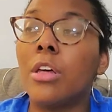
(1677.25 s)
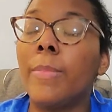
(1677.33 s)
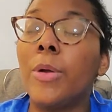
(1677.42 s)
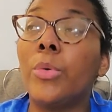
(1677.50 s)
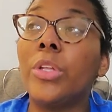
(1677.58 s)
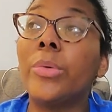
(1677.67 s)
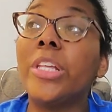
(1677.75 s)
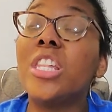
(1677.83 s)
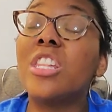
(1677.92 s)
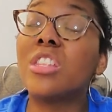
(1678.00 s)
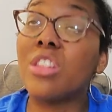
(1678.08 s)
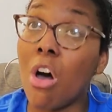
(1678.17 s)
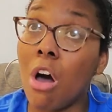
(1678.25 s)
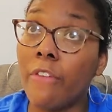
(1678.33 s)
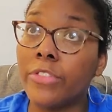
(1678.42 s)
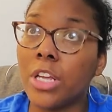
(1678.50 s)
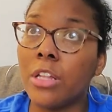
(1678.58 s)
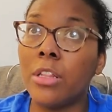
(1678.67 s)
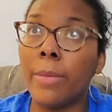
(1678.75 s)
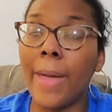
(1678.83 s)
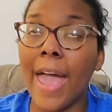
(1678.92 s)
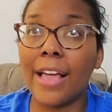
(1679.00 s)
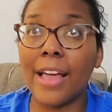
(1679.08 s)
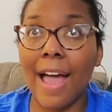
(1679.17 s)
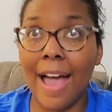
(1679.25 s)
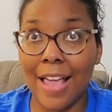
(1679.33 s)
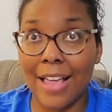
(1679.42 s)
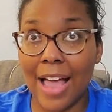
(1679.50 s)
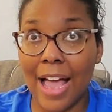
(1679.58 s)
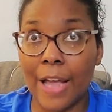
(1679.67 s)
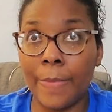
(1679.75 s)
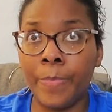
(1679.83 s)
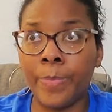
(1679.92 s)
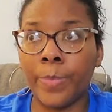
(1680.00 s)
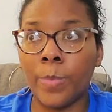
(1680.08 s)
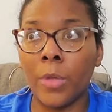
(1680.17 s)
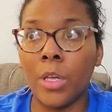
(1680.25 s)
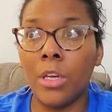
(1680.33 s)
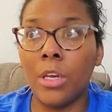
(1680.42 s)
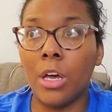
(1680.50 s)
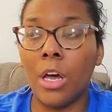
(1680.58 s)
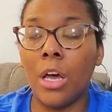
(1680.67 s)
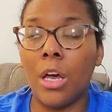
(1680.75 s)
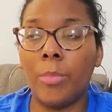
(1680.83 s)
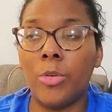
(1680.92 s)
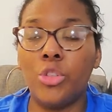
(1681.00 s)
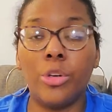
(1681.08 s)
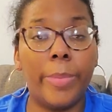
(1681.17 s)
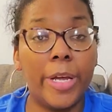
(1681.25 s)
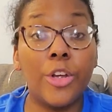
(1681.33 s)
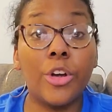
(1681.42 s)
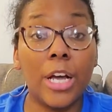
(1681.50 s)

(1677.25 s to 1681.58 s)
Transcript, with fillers: I mean, really, really soft. The pack I got because um, you can pick your